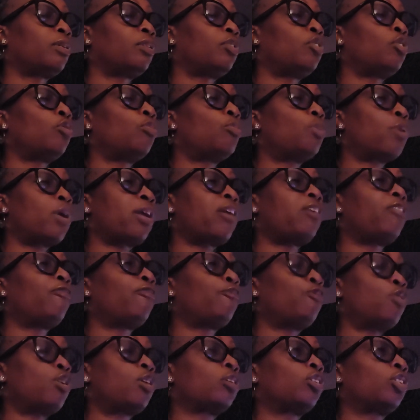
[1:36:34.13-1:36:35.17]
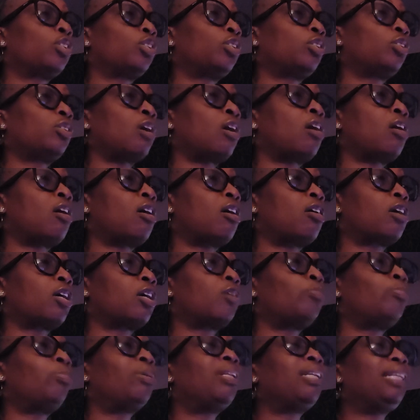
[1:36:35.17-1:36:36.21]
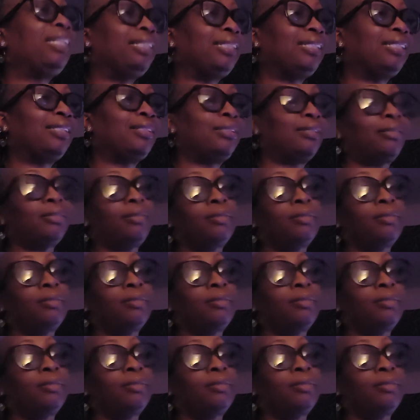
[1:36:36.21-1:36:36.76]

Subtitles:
Your brain functions are complete.